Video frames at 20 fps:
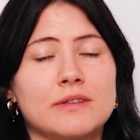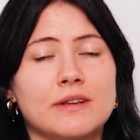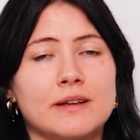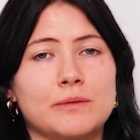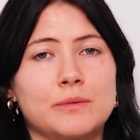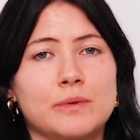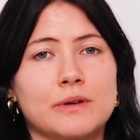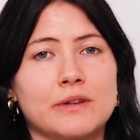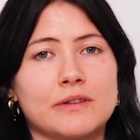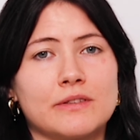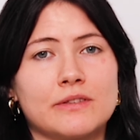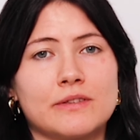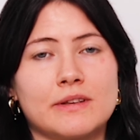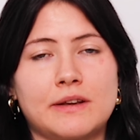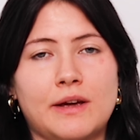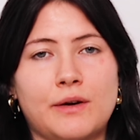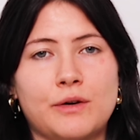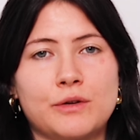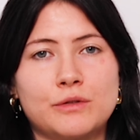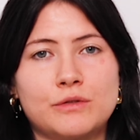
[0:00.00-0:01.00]
that were set
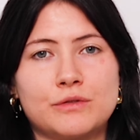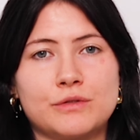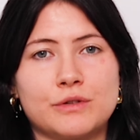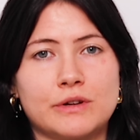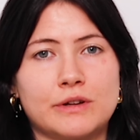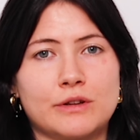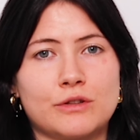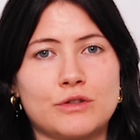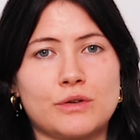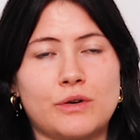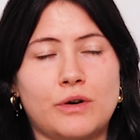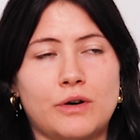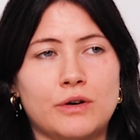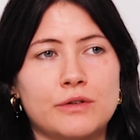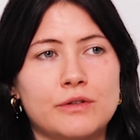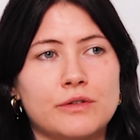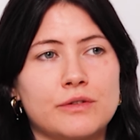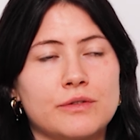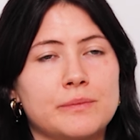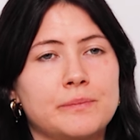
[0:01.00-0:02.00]
out for each
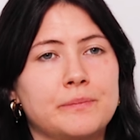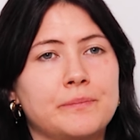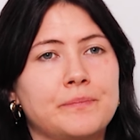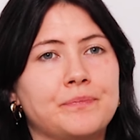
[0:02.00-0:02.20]
course.